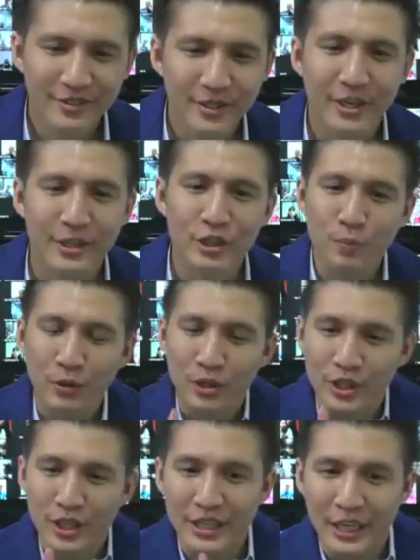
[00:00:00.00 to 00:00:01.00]

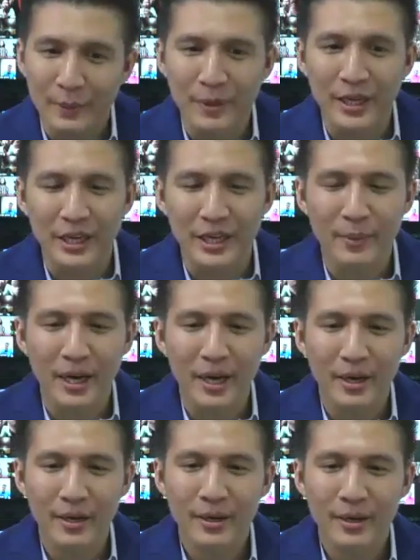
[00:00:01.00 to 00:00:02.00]
spiritual neperema.
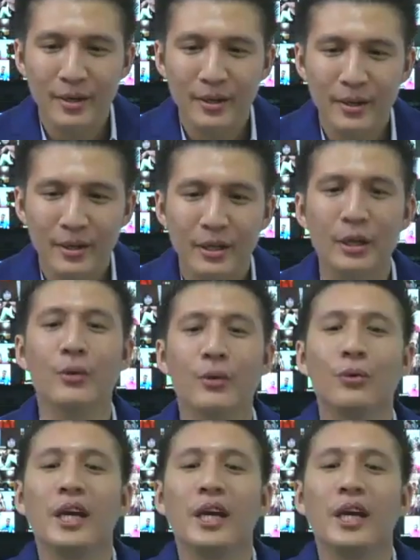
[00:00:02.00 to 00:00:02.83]
Locate